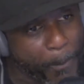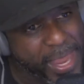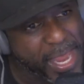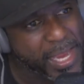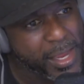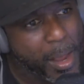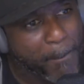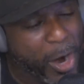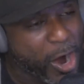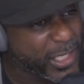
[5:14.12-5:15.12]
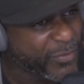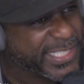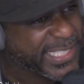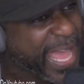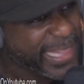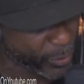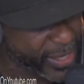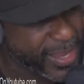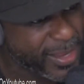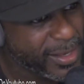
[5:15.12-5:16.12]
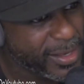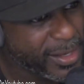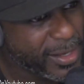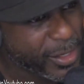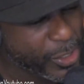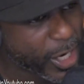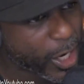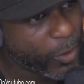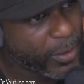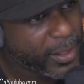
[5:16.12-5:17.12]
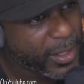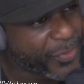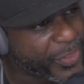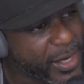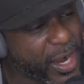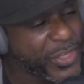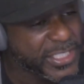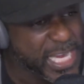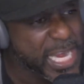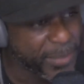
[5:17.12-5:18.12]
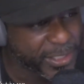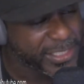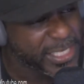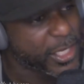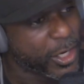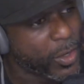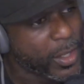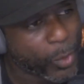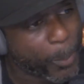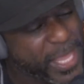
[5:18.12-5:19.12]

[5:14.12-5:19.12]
pay part of his salary, and the other team in the deal will